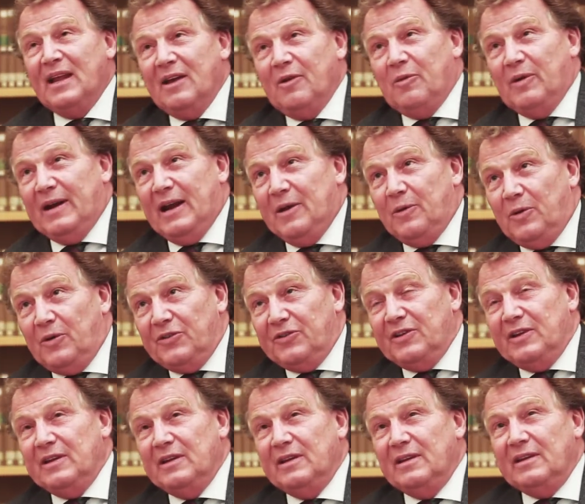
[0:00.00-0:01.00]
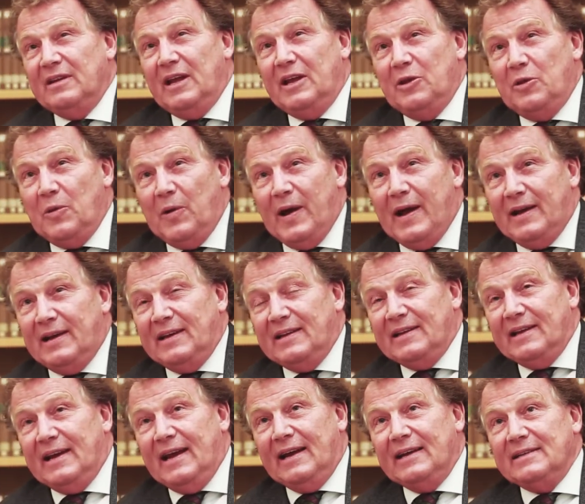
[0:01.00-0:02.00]
when I was in the UN in
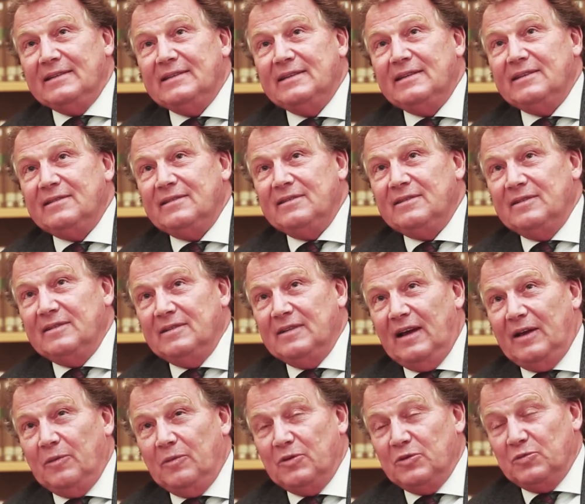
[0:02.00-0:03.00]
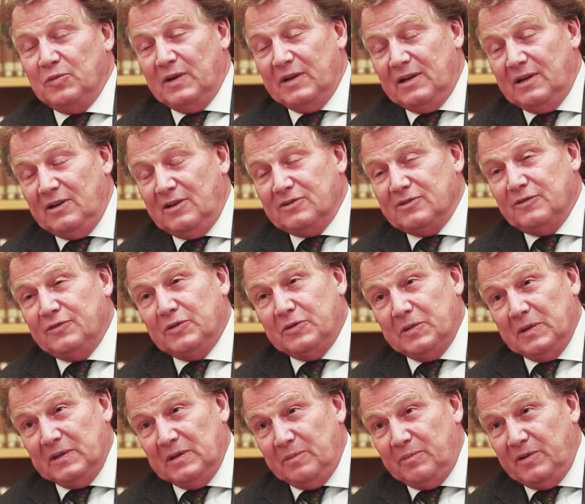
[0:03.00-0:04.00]
the 90s. I was working also for
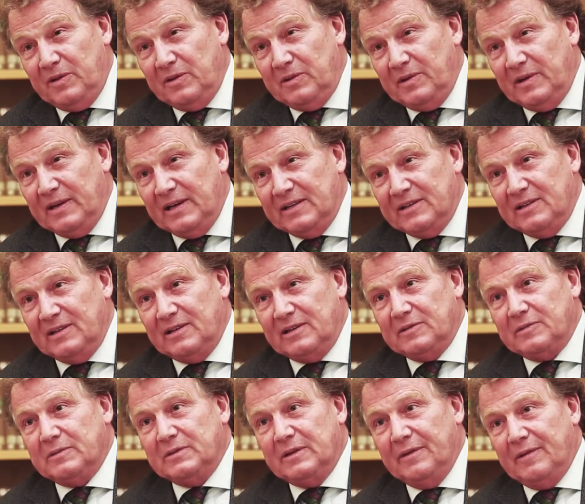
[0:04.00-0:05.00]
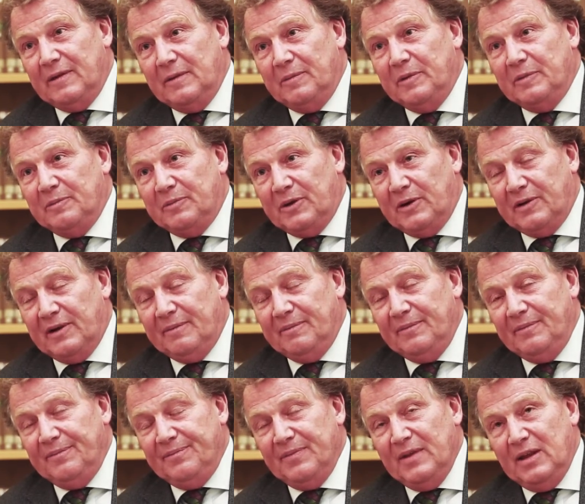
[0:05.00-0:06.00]
UNDP, United Development
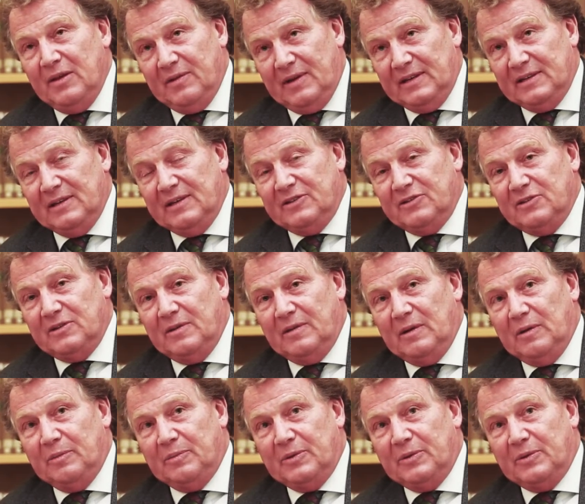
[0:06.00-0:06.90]
Program, United Nations Development